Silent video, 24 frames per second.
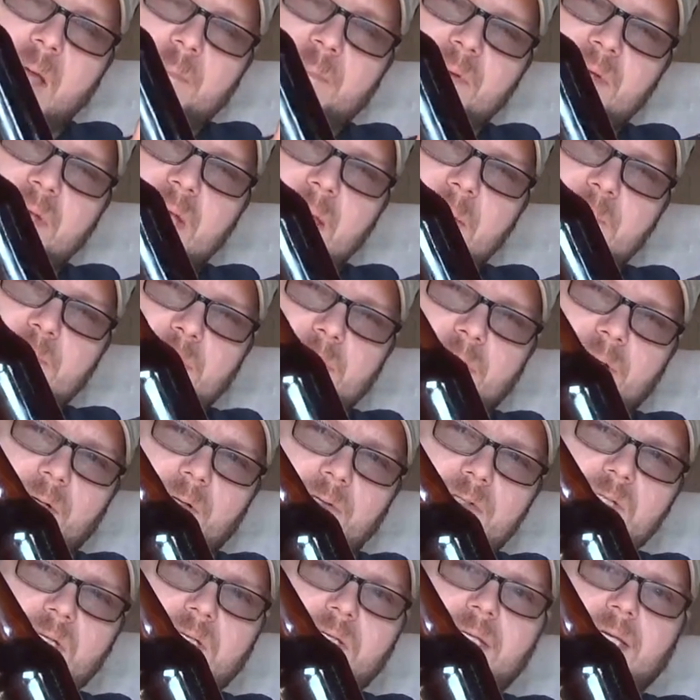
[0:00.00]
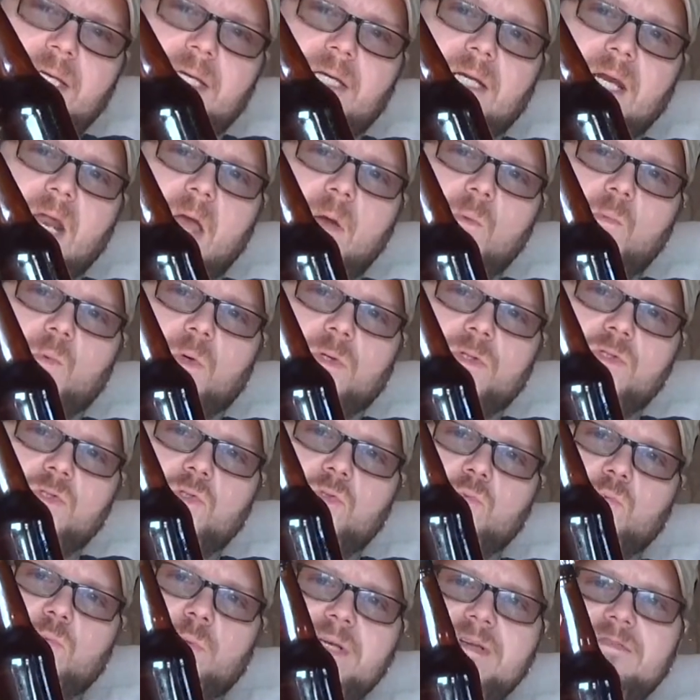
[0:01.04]
IPA bitters. Again, I want
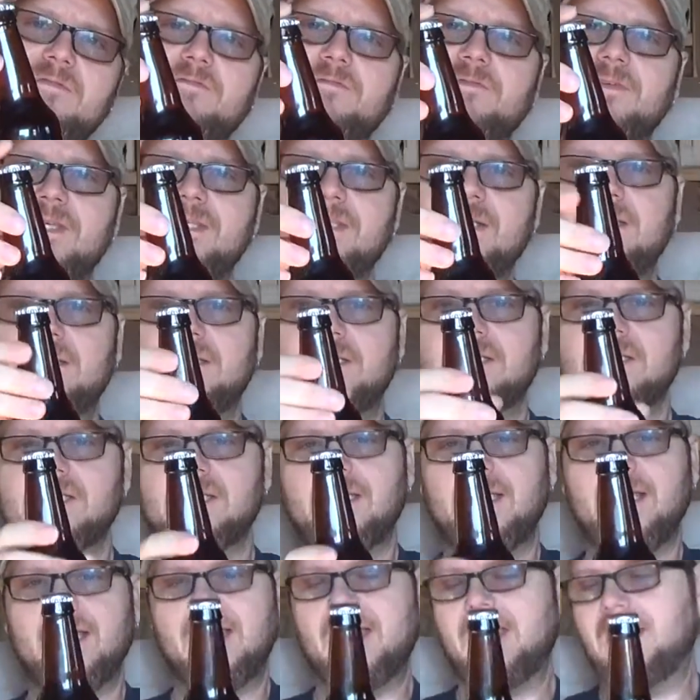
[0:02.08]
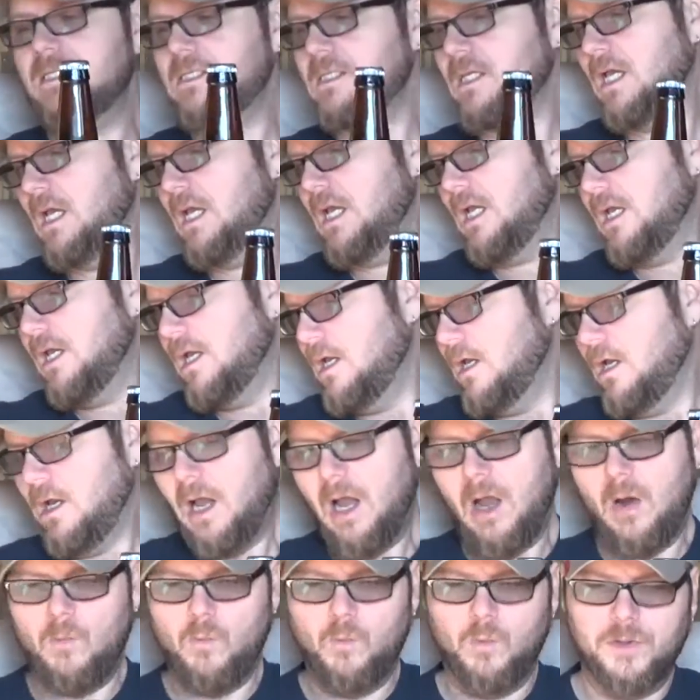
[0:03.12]
to revisit this, guys.
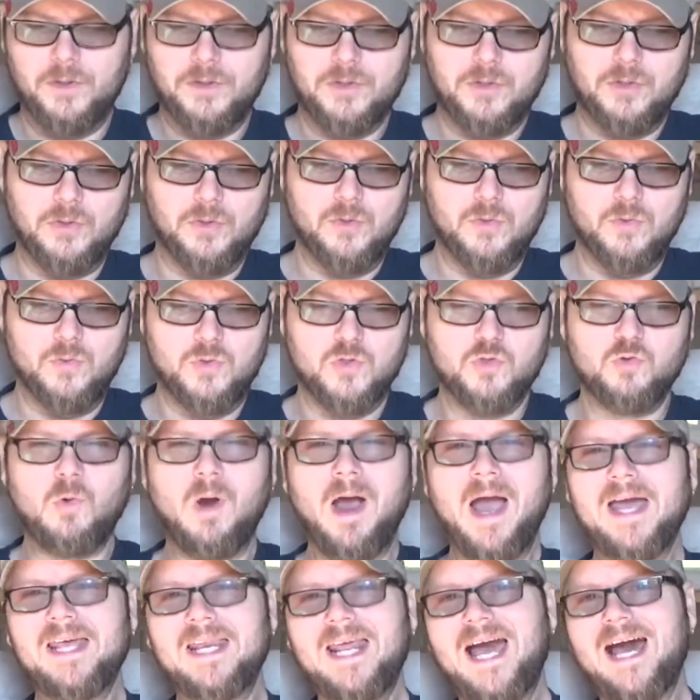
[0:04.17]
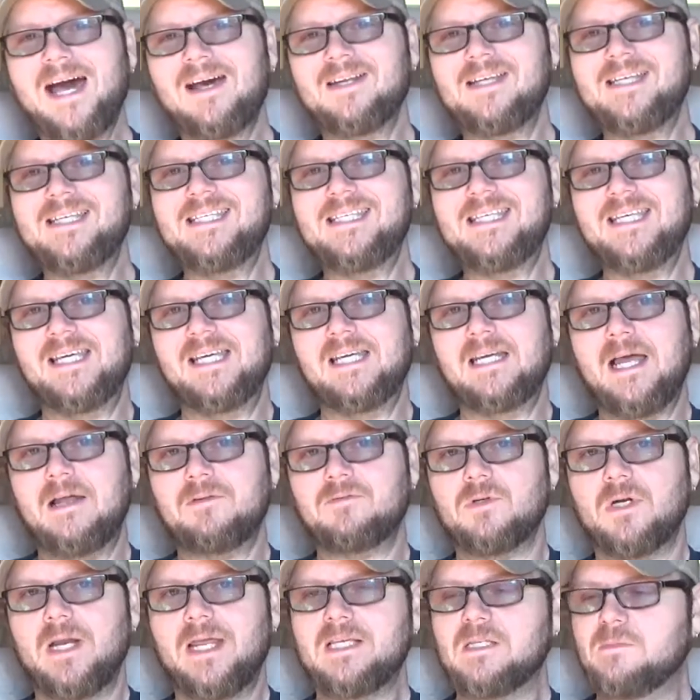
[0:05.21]
I want to try it out again
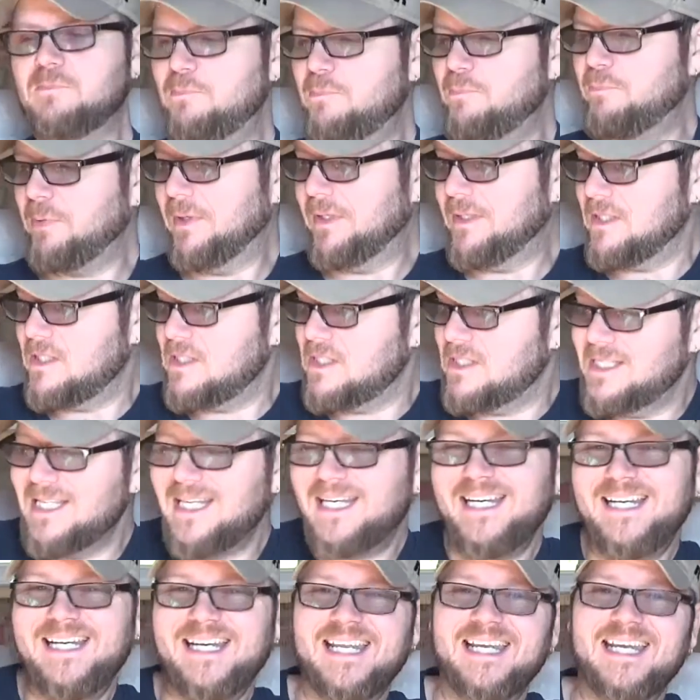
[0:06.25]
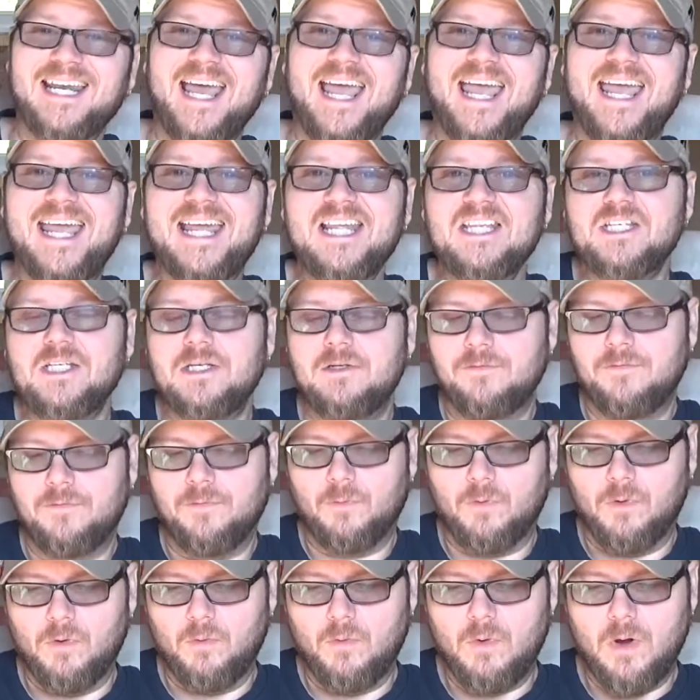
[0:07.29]
after it has been sitting and aging
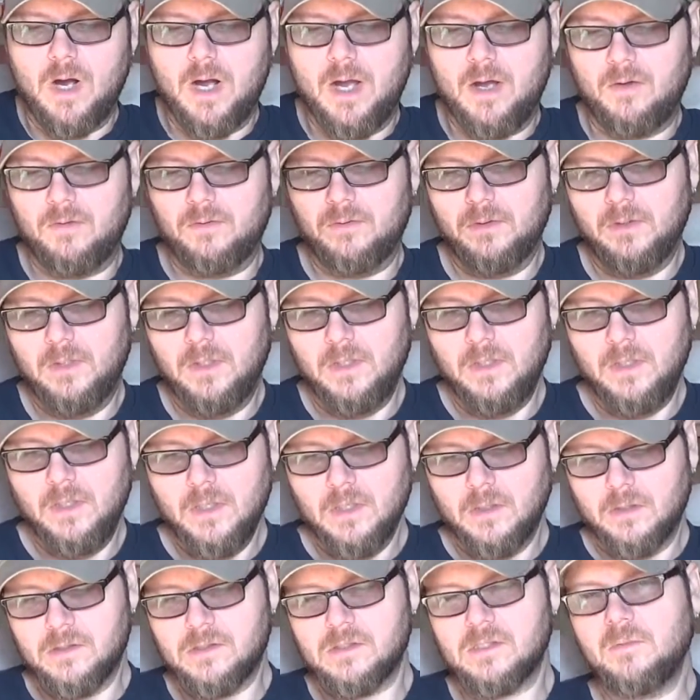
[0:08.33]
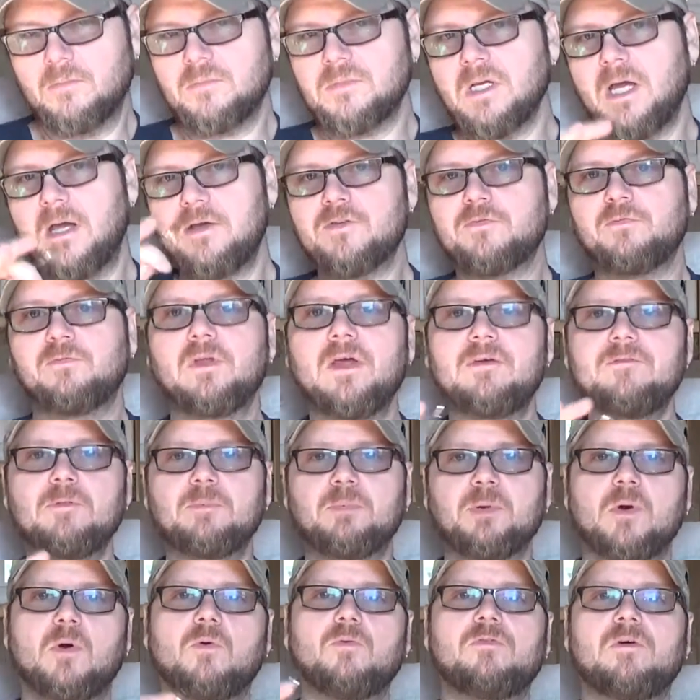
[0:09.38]
for a while. Because sometimes flavor
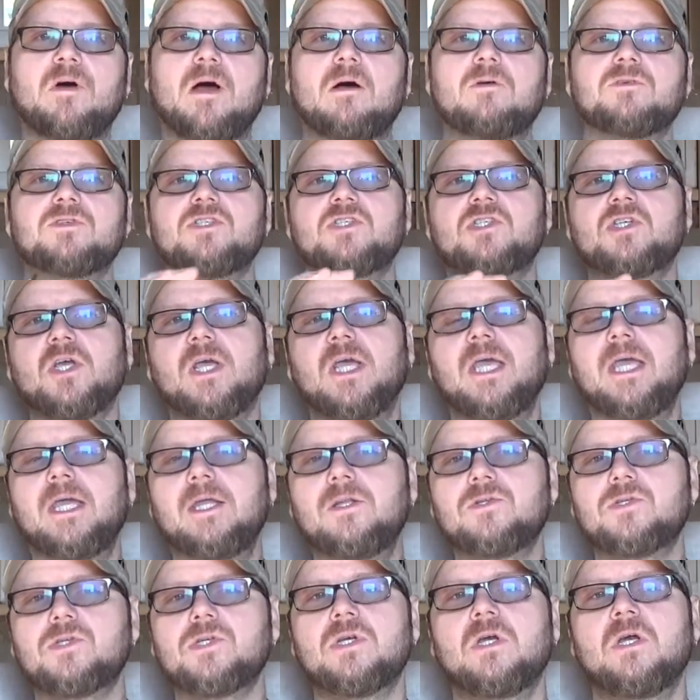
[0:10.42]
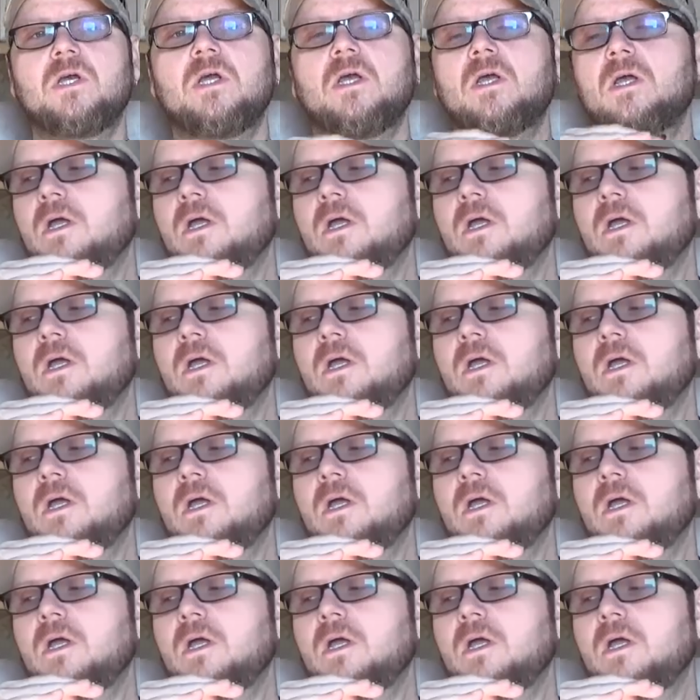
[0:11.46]
profiles change